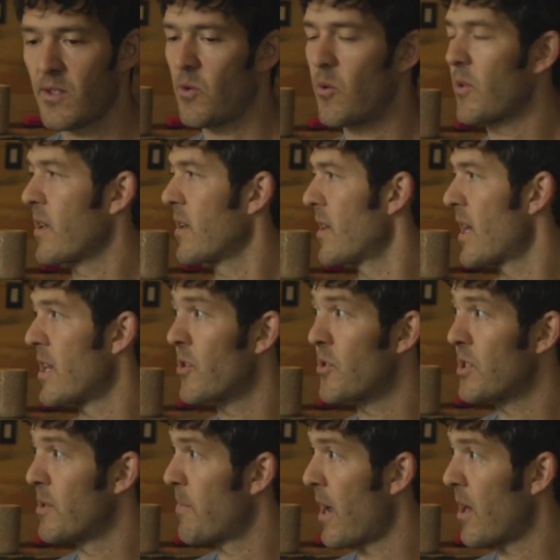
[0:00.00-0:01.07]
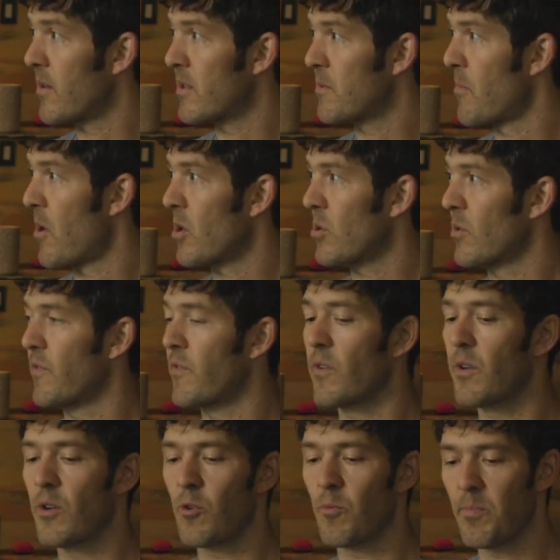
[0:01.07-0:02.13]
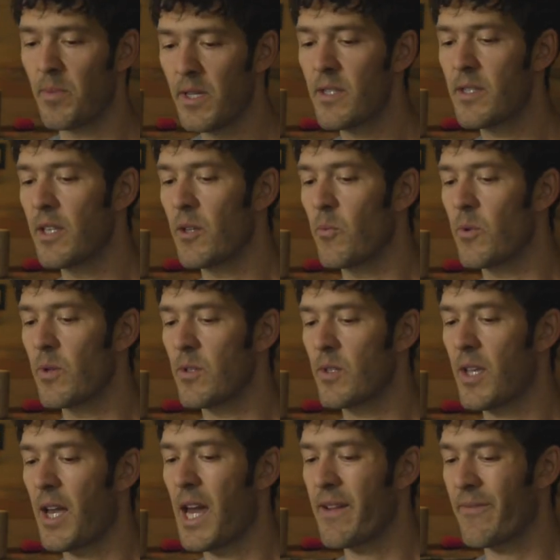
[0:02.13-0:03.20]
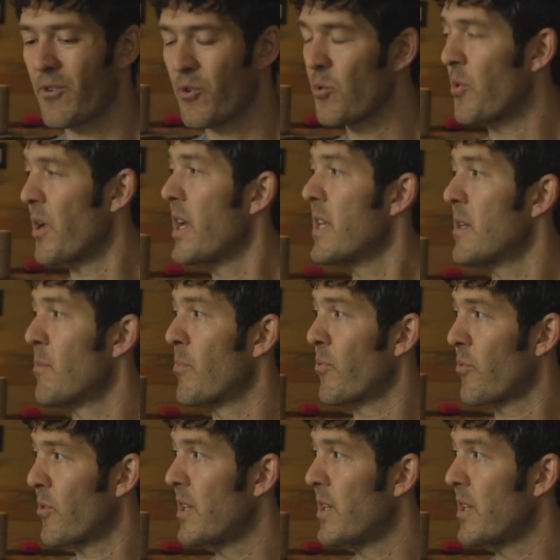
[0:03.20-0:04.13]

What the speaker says: this whole energy balance model of obesity was kind of created